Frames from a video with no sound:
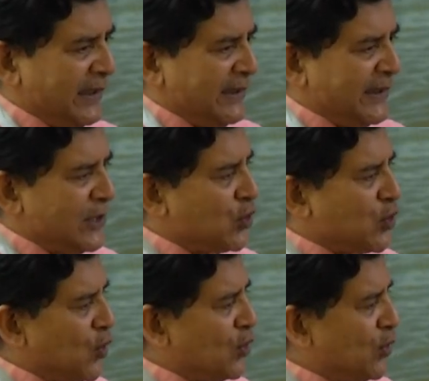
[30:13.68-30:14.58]
this
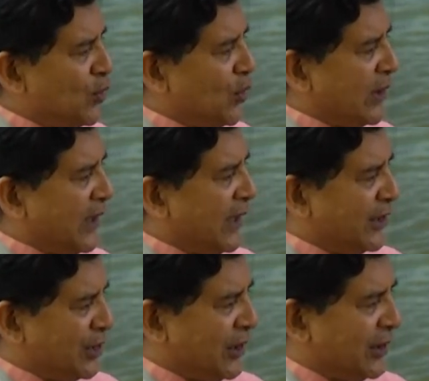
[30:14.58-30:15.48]
door-to-door
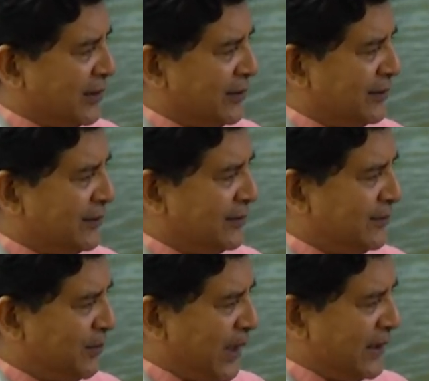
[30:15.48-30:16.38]
collection
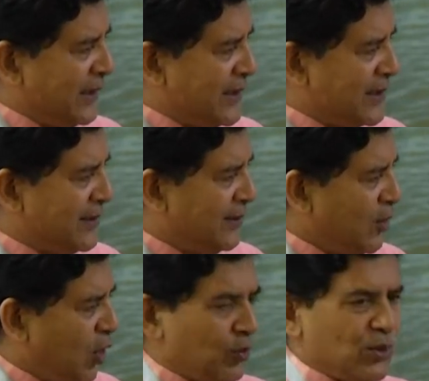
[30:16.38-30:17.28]
by these,
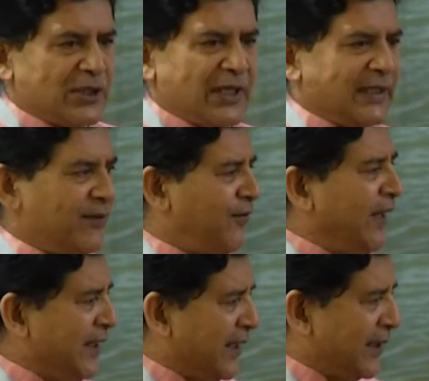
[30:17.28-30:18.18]
almost like a
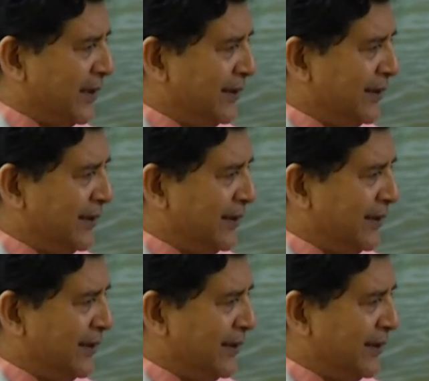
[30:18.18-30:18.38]
vendor,